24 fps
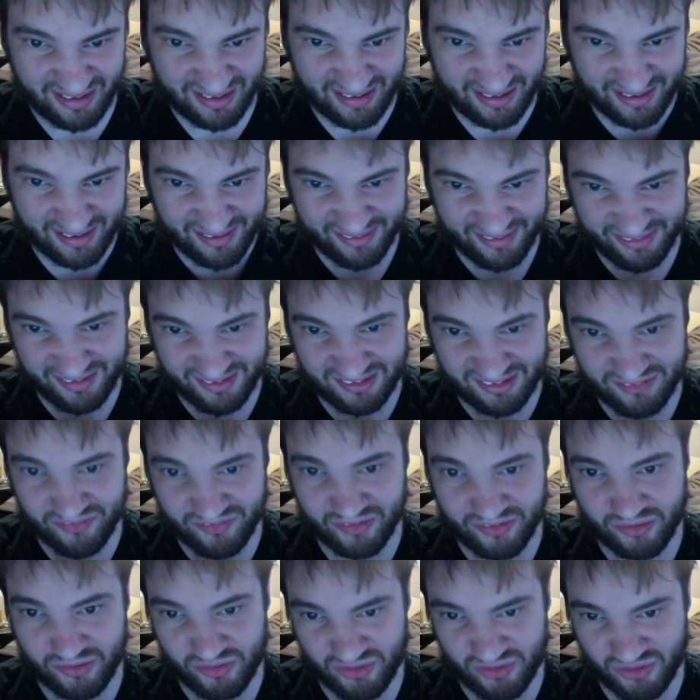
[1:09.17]
And I think it's
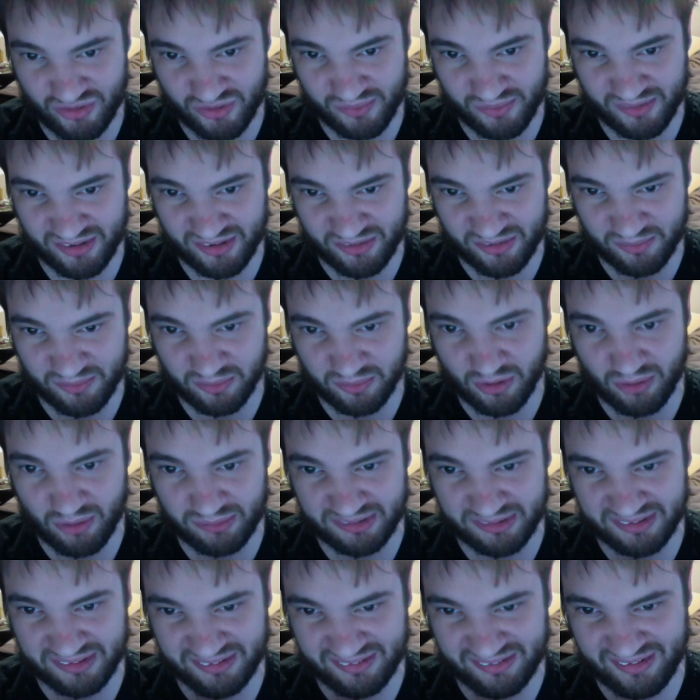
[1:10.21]
fair to assume that it's
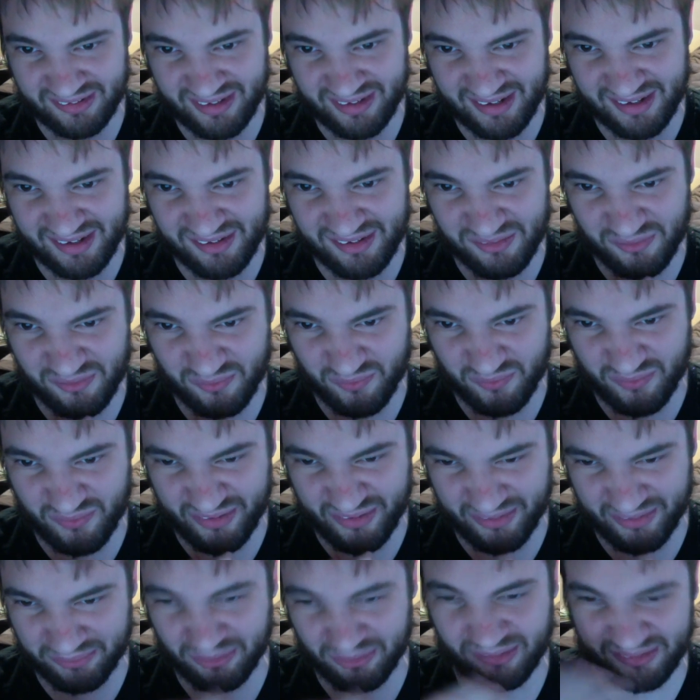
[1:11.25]
probably contained...
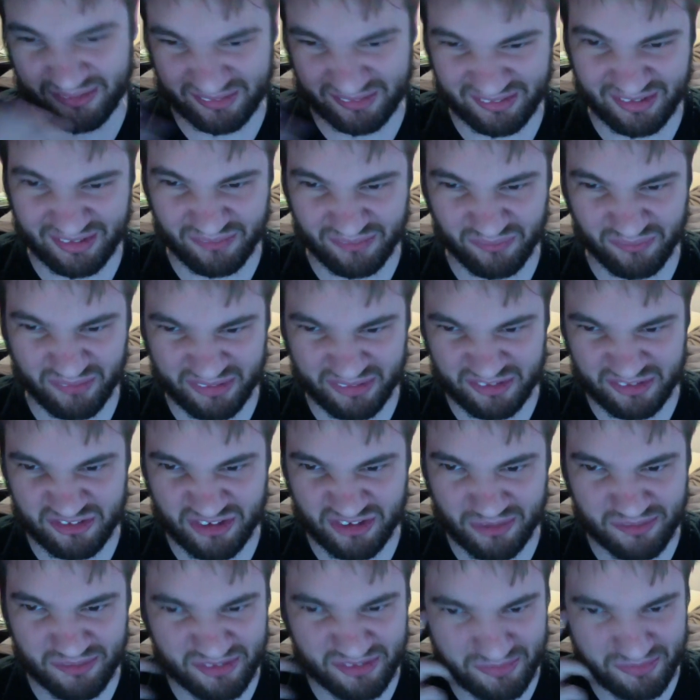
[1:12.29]
probably could name one of the
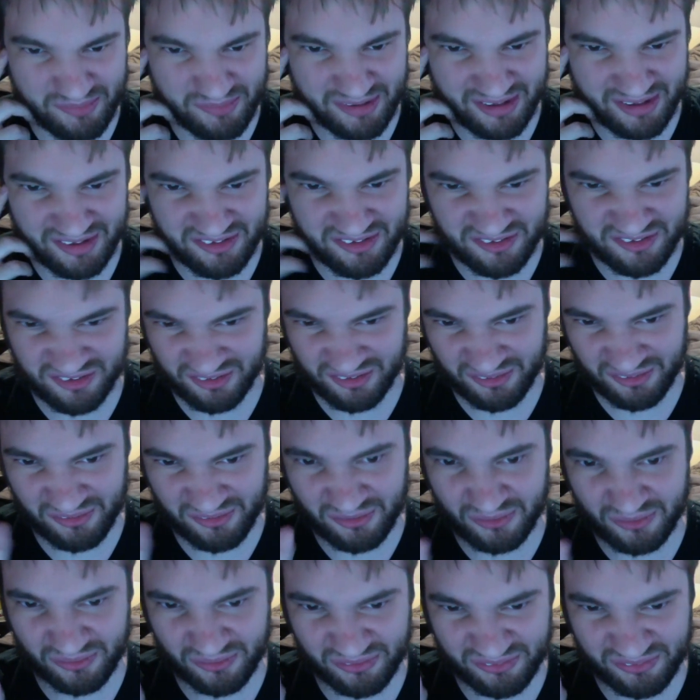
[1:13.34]
gems the Midnight Sun
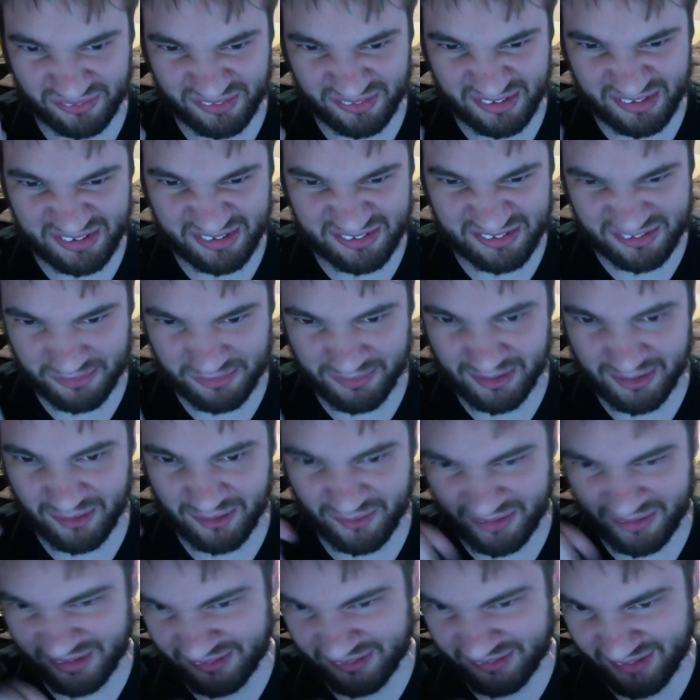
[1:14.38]
Cult needs to
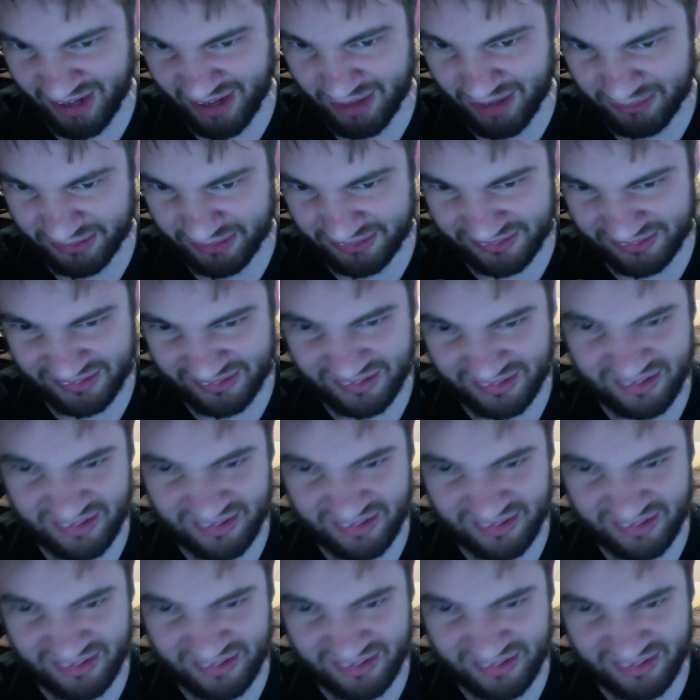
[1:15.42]
power that tablet.